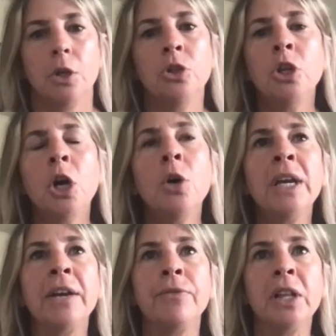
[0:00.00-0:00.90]
No, and
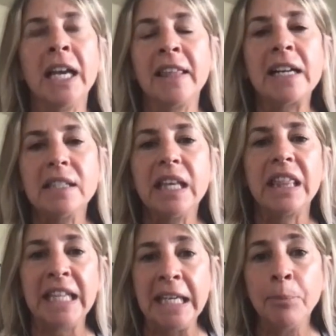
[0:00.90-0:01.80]
I feel like that's the
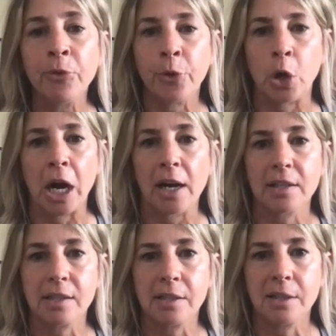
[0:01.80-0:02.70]
theme for
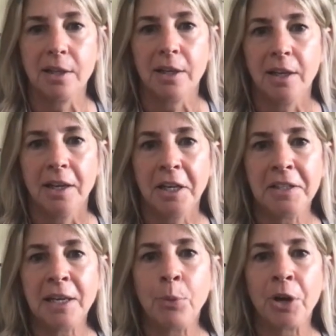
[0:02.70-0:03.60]
us is
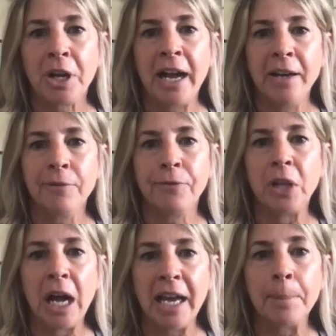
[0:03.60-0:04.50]
that we're kind of
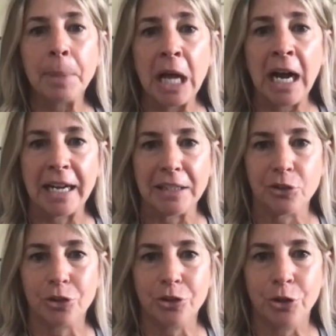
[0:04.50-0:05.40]
flying
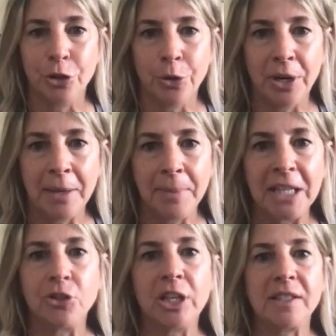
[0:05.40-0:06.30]
blind. Do you know what I
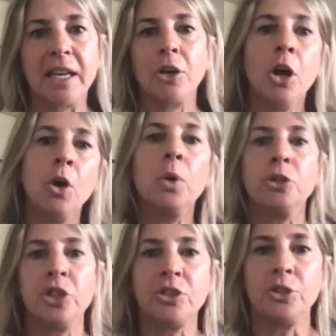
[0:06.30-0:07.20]
mean? Just like, oh, we'll
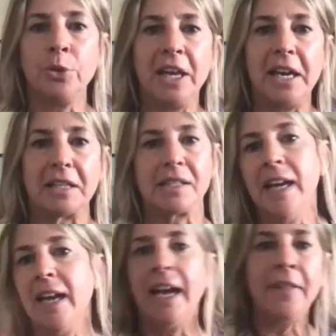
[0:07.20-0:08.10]
just do this
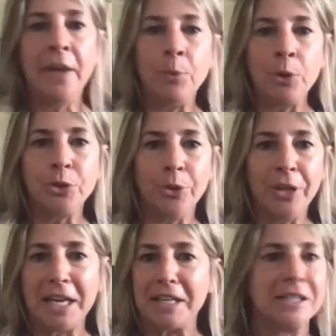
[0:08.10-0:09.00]
and then we'll do
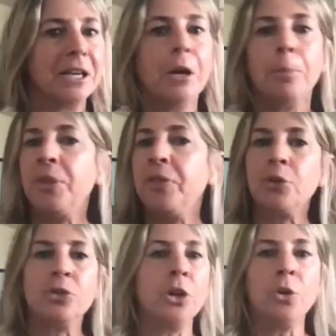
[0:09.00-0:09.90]
this. But
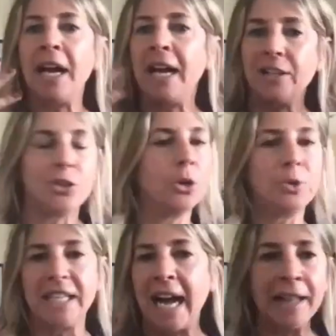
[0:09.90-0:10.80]
there's no kind of
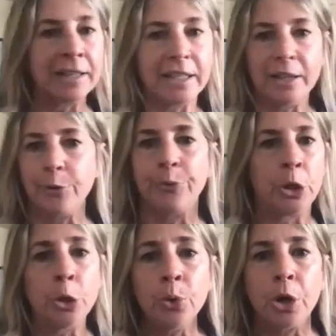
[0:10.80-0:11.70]
totality of
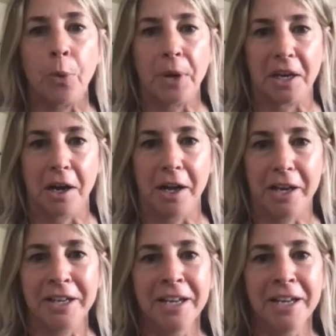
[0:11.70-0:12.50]
view going on.